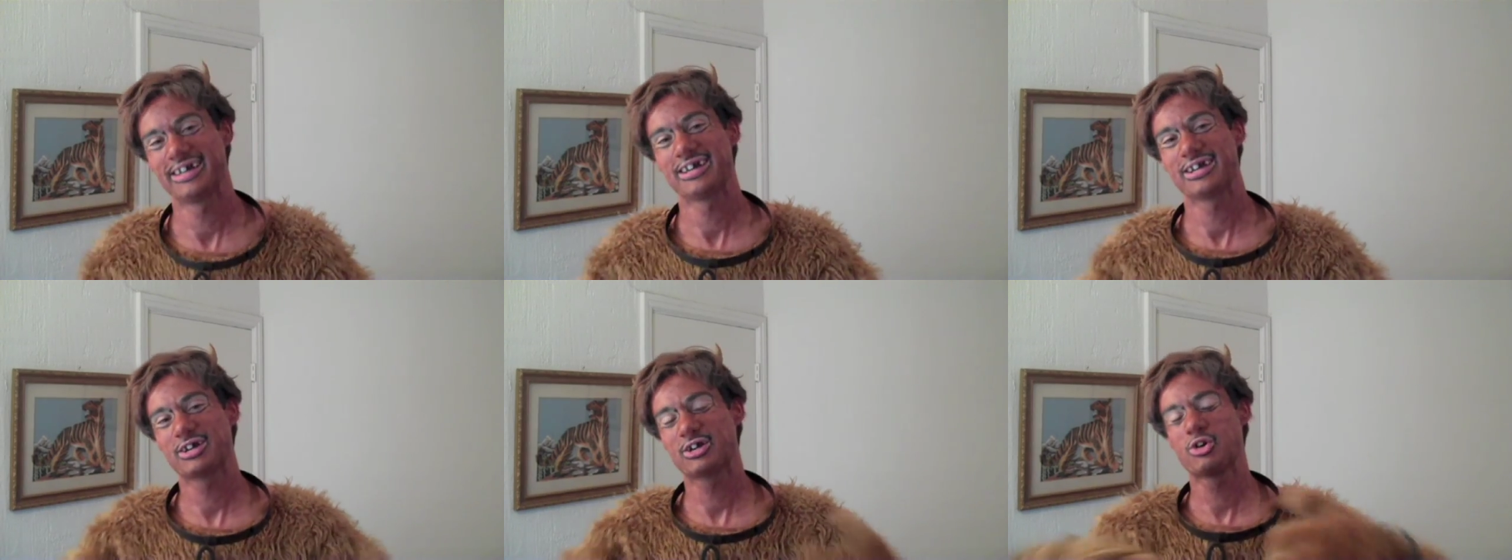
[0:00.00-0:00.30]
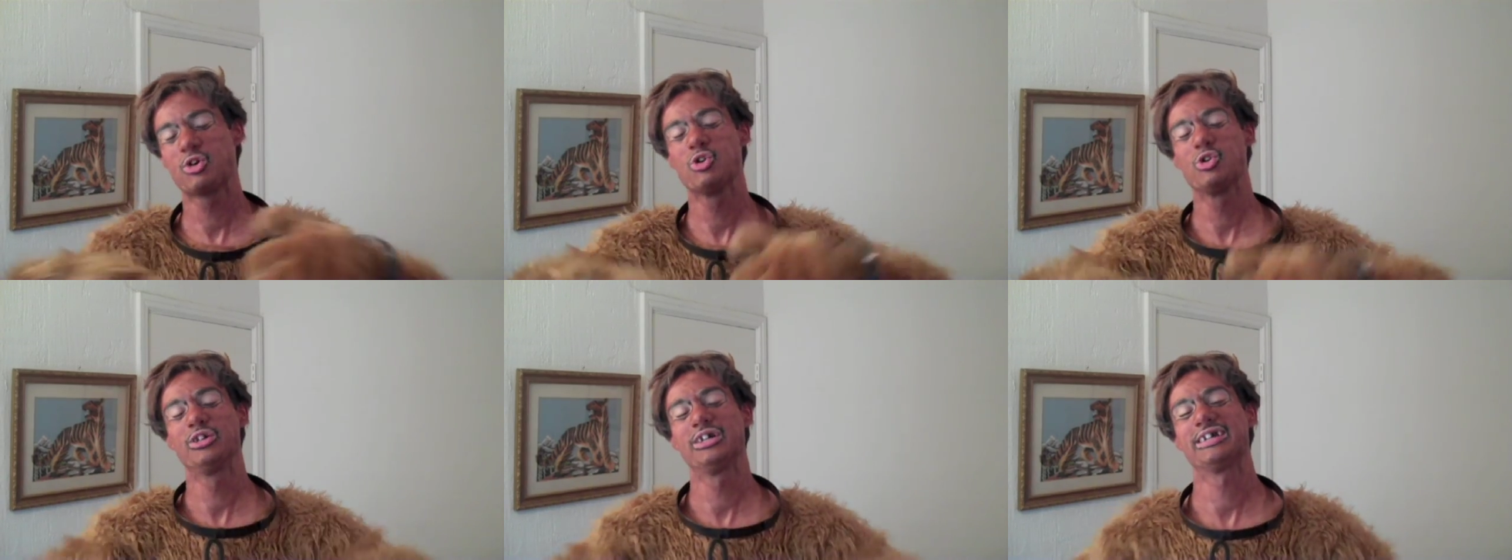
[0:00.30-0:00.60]

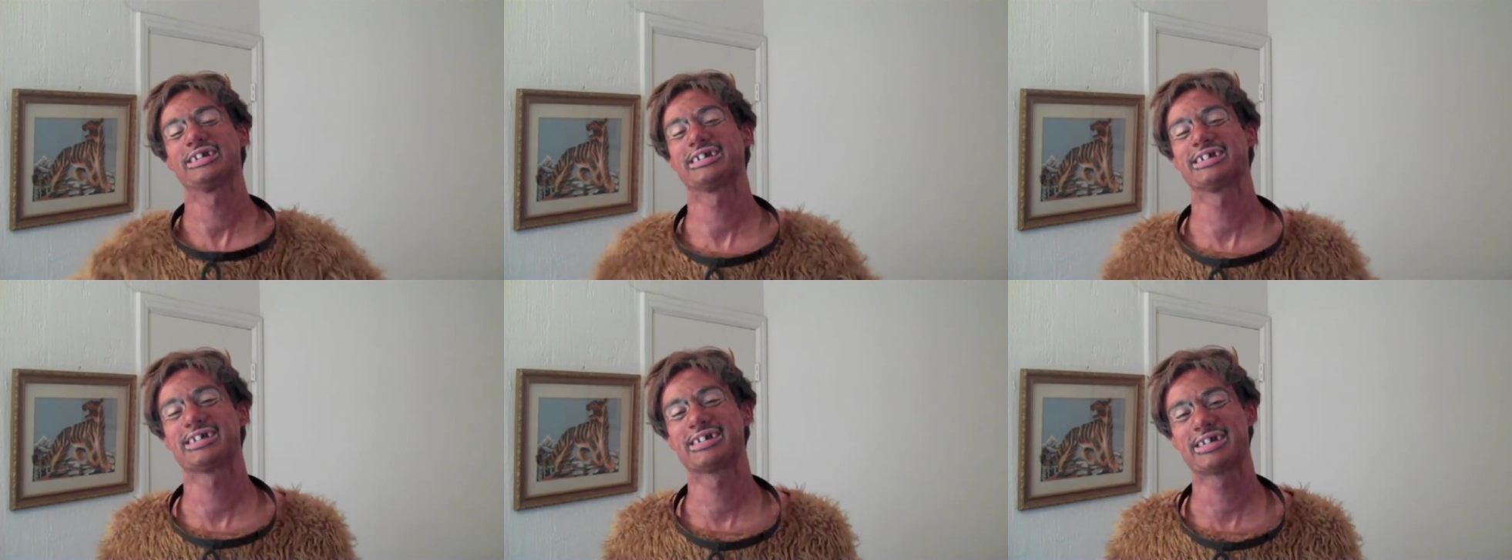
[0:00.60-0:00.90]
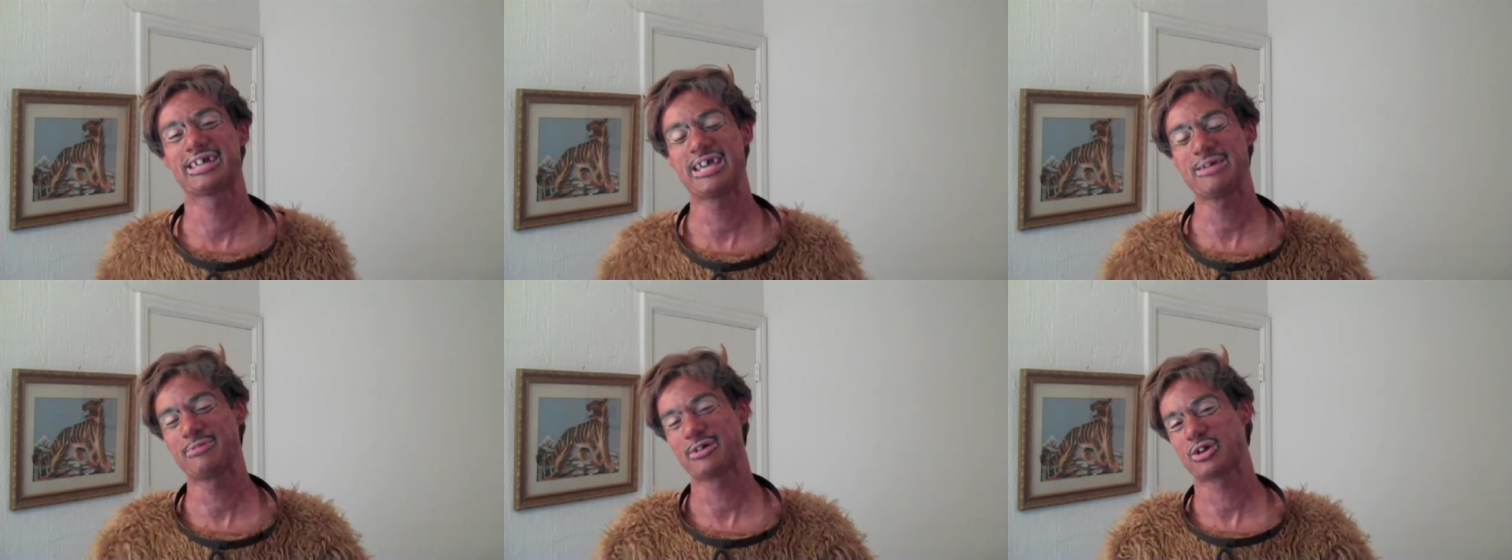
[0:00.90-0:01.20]
cool it,
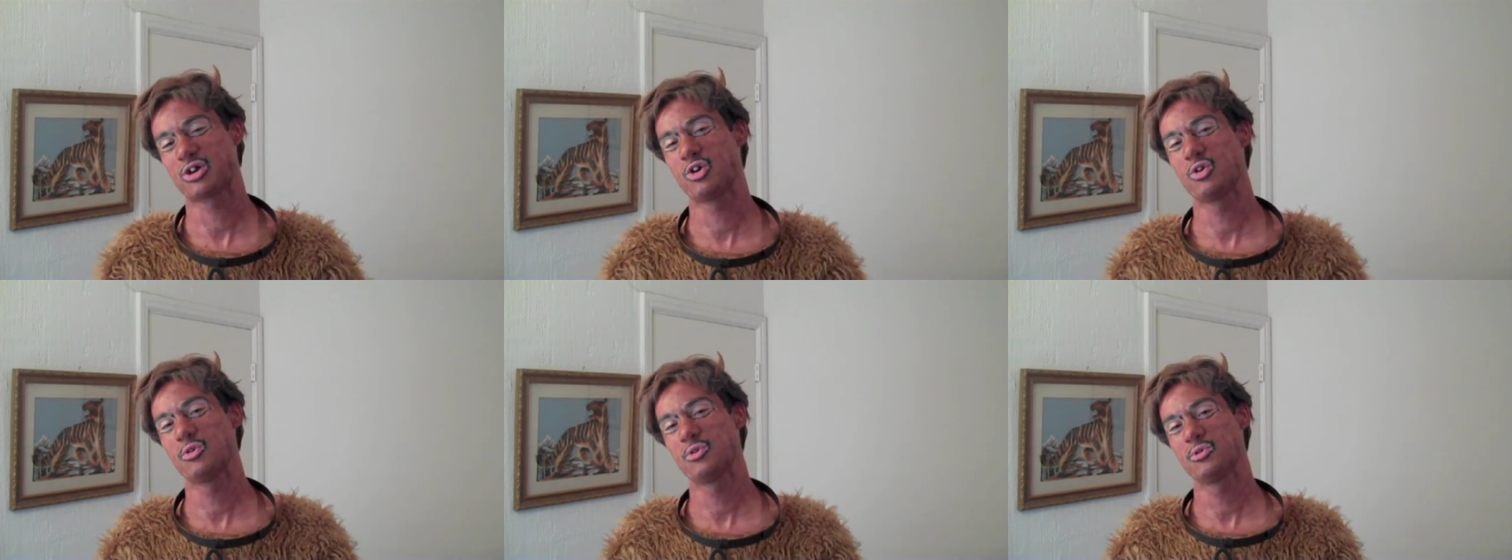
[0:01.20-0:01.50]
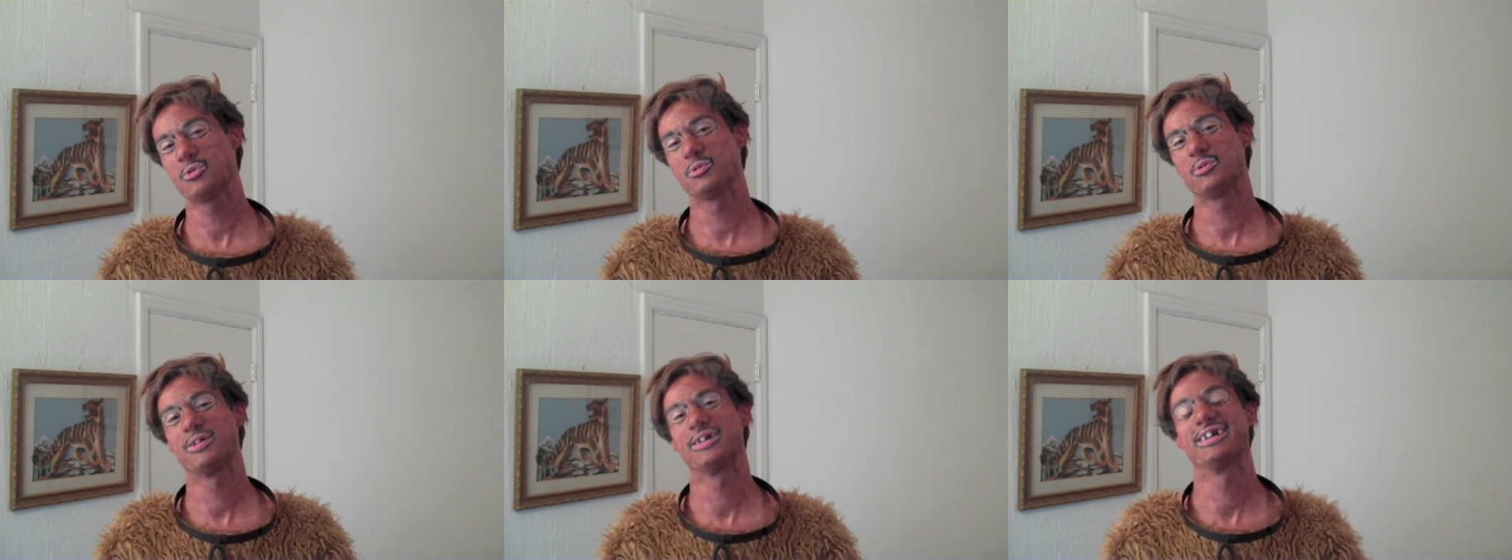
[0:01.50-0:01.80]
keep it
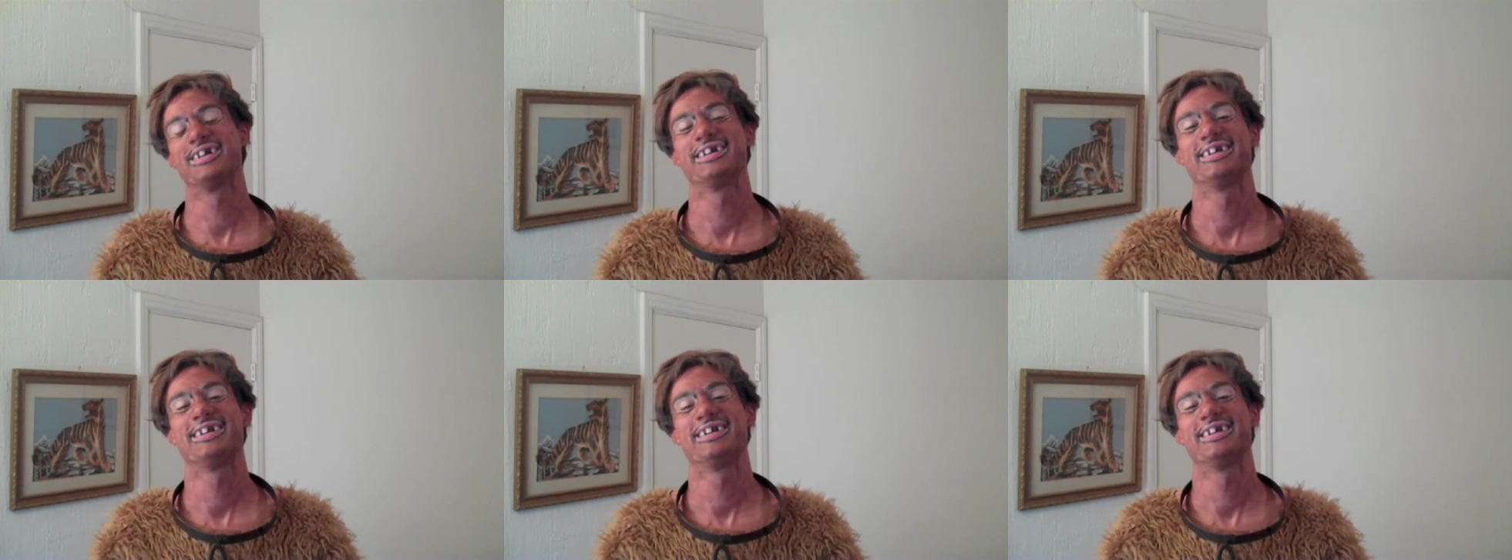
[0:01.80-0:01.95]
cool,